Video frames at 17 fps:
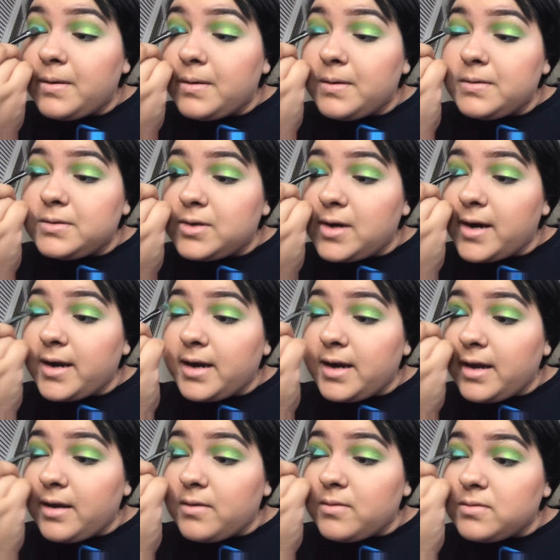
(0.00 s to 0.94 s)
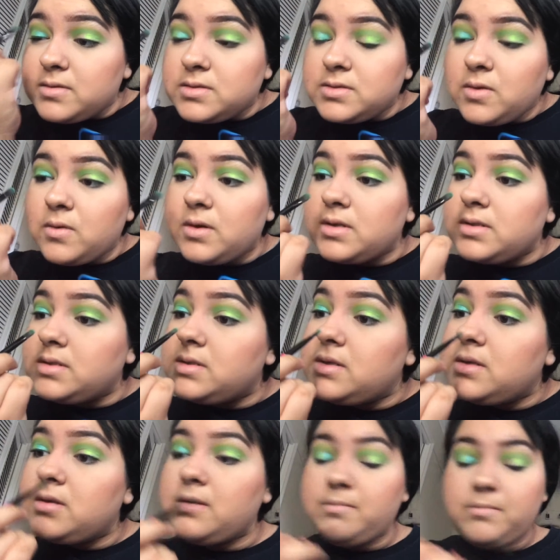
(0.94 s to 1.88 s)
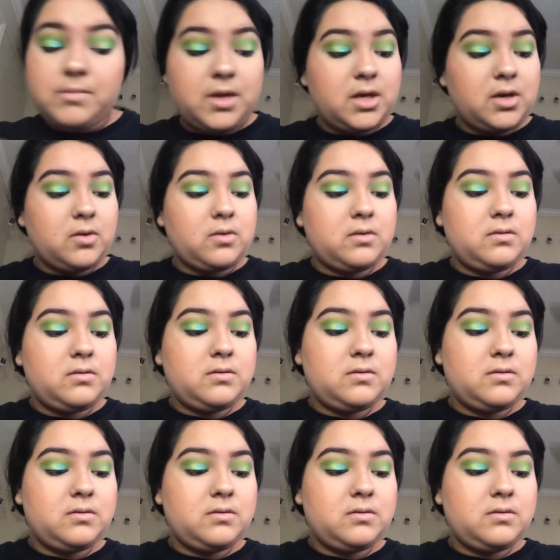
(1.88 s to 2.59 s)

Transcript: and drag it out towards the middle.